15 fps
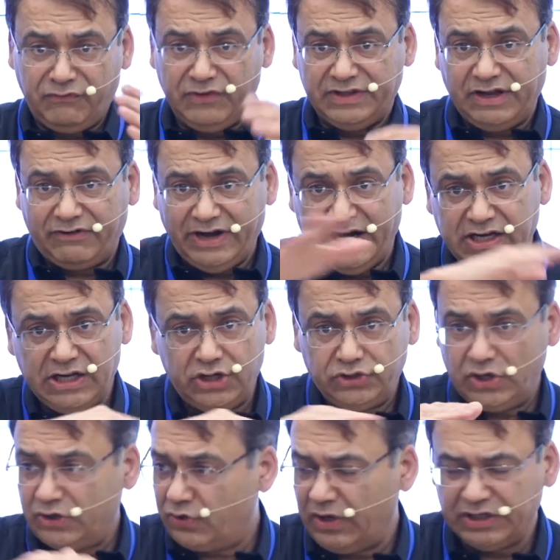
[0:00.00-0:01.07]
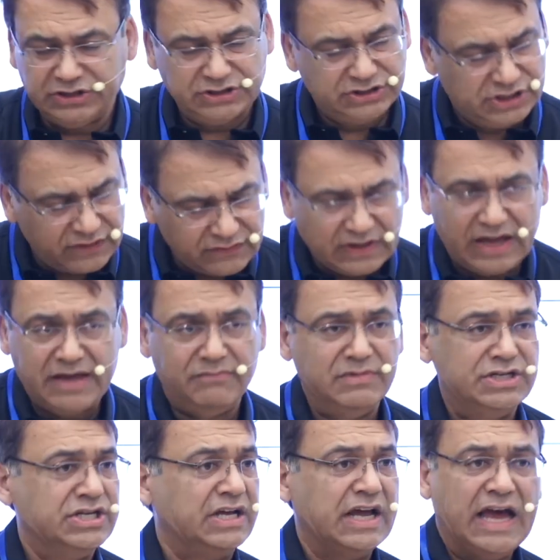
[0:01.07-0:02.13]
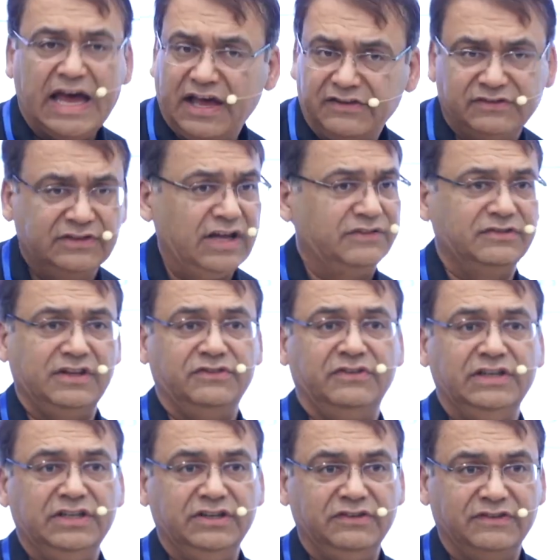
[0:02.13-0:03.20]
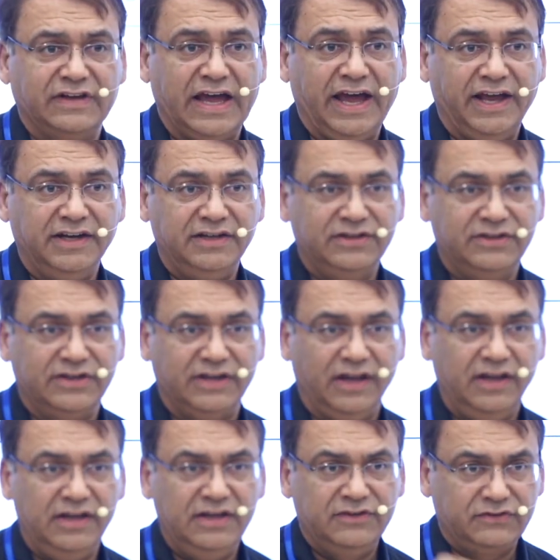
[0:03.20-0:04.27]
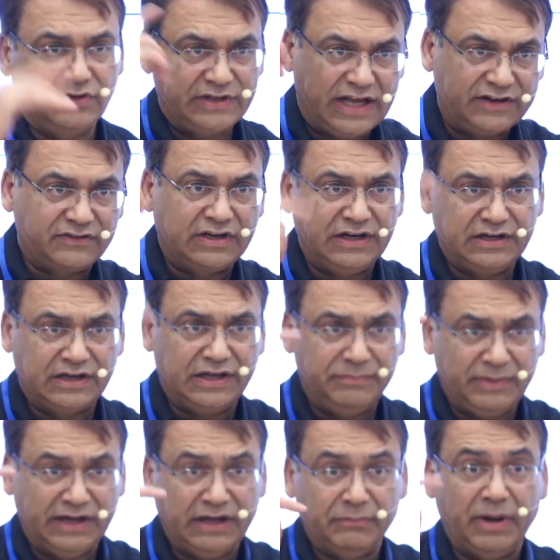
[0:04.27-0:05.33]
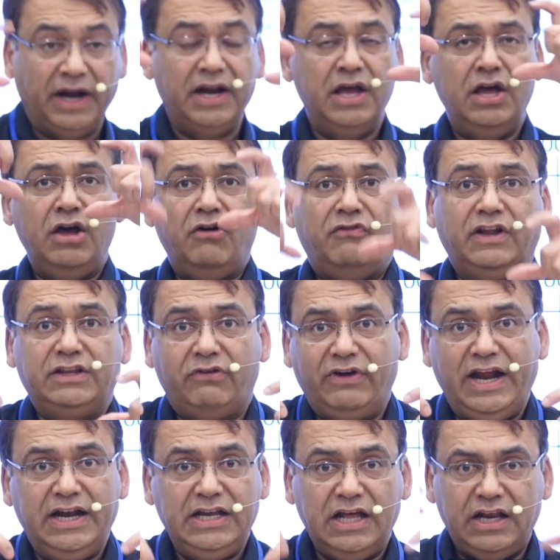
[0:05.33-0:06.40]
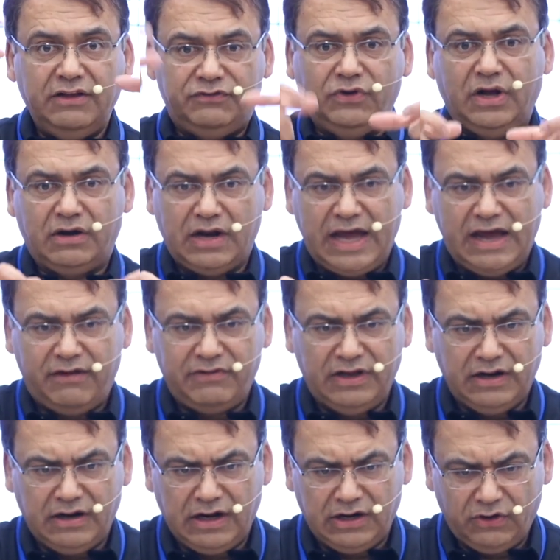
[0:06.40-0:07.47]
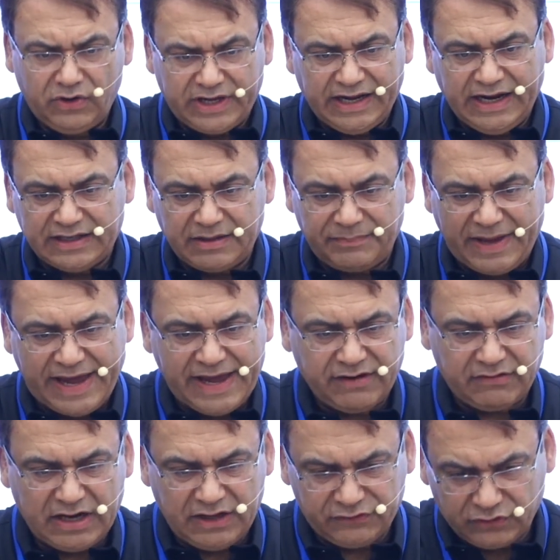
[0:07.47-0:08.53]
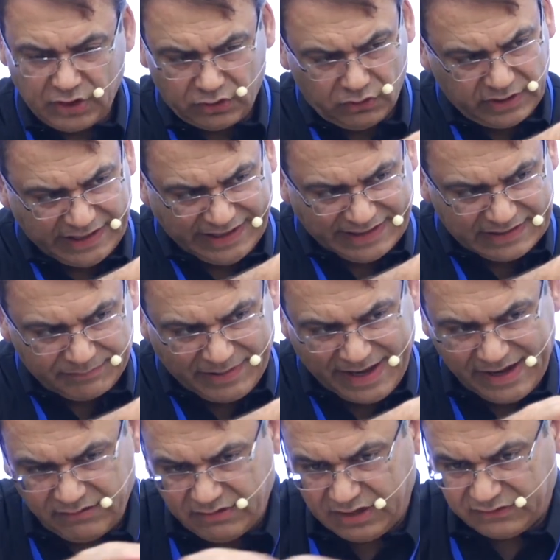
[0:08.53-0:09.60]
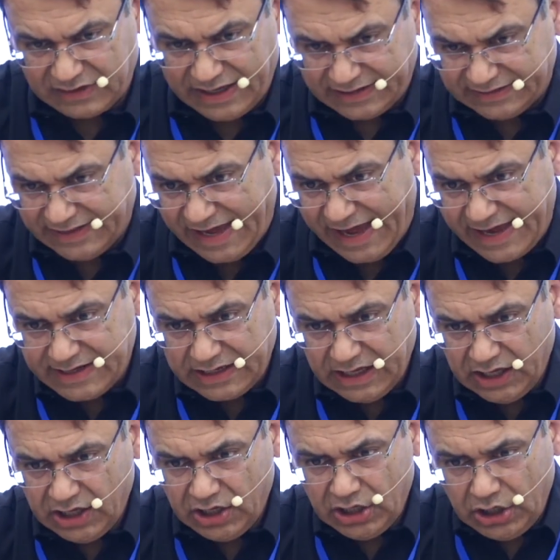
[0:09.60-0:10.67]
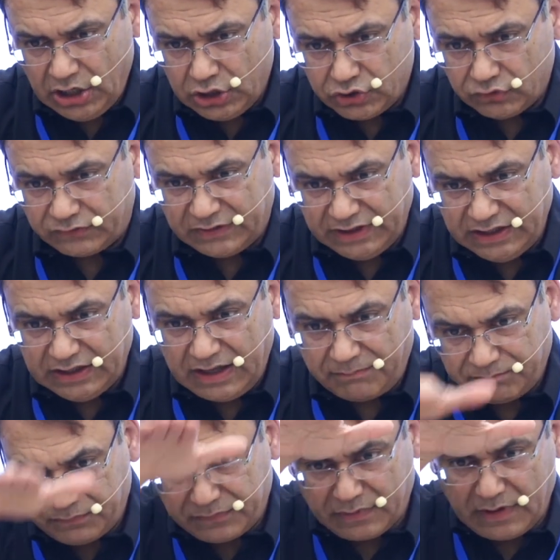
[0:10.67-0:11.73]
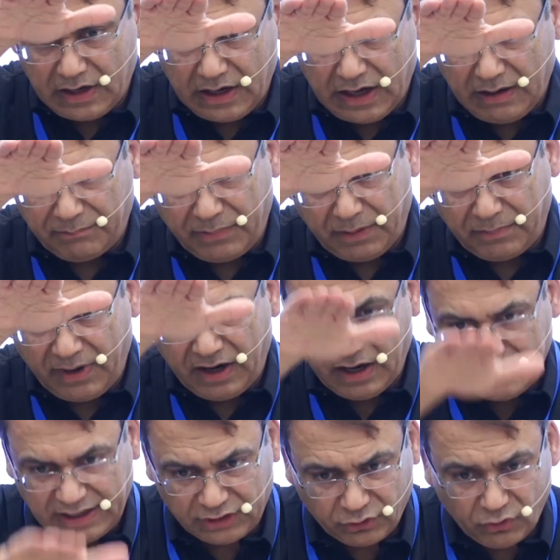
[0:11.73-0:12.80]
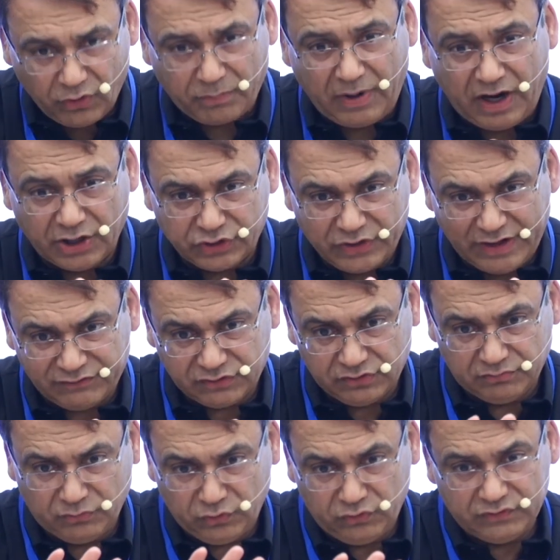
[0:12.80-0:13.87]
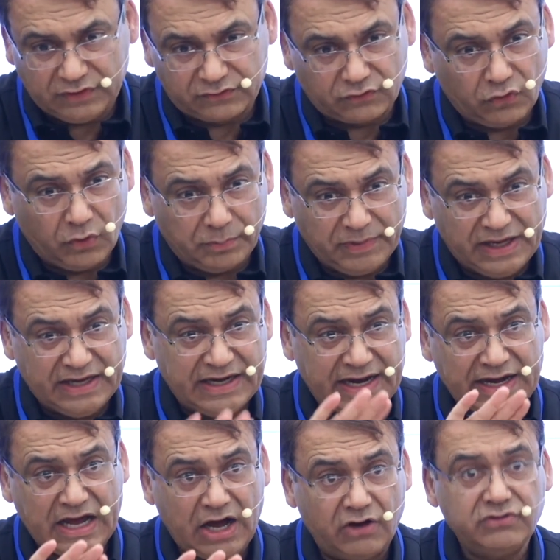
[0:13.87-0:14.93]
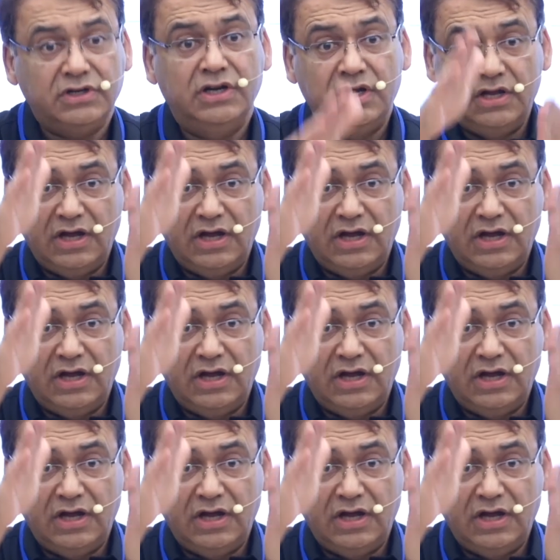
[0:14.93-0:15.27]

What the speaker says: With the radial, you're doing just an imaging as does the CT scan, okay? So that's good, keeping in mind. For the radial, if you are looking at the pancreas, you're looking at the pancreas like that. To see the upper part and lower part, you have to move the scope in and out.